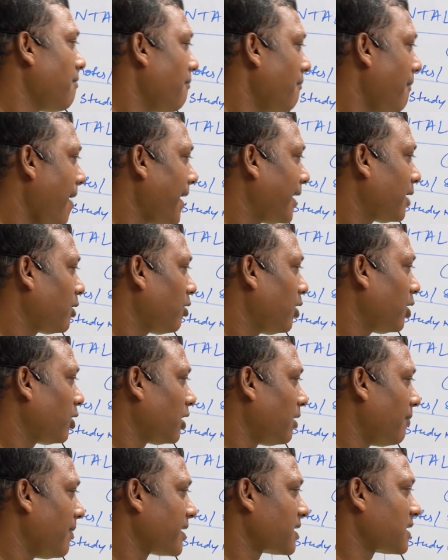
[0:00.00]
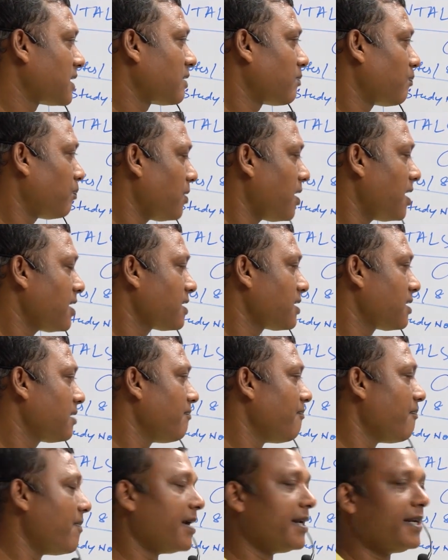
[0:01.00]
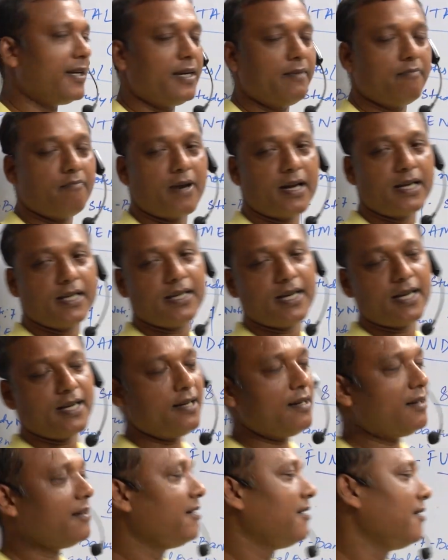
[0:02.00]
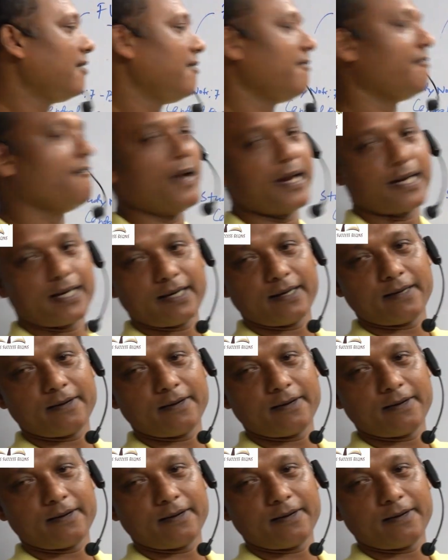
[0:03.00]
microeconomics plus money and banking.